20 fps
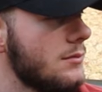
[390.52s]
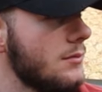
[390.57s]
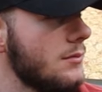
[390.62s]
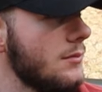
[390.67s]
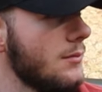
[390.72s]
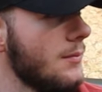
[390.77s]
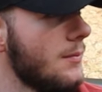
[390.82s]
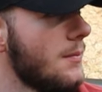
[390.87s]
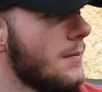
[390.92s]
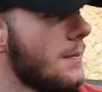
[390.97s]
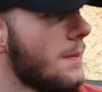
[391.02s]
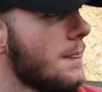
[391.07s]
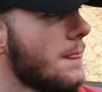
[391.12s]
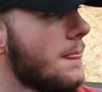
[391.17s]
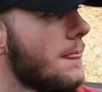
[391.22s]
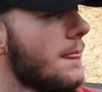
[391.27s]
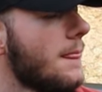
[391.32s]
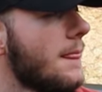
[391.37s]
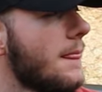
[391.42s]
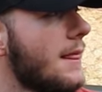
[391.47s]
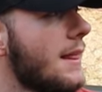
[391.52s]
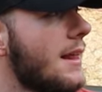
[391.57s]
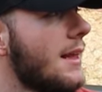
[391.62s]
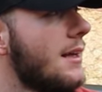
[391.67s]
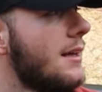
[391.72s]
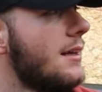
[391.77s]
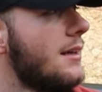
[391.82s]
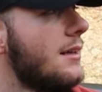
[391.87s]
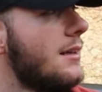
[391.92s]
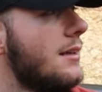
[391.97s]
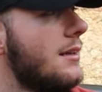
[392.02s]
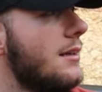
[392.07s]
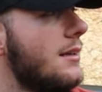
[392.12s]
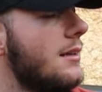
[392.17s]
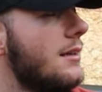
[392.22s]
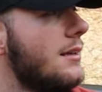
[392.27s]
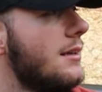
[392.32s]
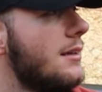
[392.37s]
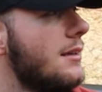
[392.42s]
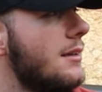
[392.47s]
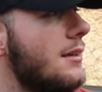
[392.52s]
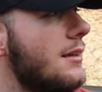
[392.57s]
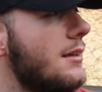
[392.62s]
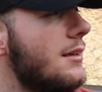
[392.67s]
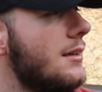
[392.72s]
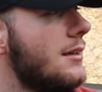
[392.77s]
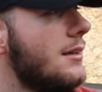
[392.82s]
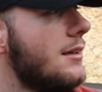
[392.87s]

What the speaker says: [no speech]